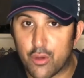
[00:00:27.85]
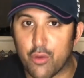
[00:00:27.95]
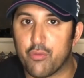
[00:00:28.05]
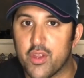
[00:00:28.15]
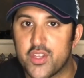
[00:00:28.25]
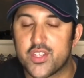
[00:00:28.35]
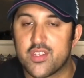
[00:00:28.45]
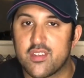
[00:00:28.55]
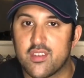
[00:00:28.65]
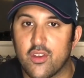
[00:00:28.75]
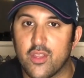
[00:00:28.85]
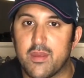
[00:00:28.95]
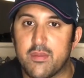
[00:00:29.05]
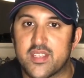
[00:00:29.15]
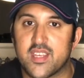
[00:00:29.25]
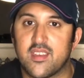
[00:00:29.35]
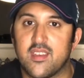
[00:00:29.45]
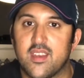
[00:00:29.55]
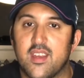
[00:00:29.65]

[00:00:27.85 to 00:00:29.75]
coverage on the BBC.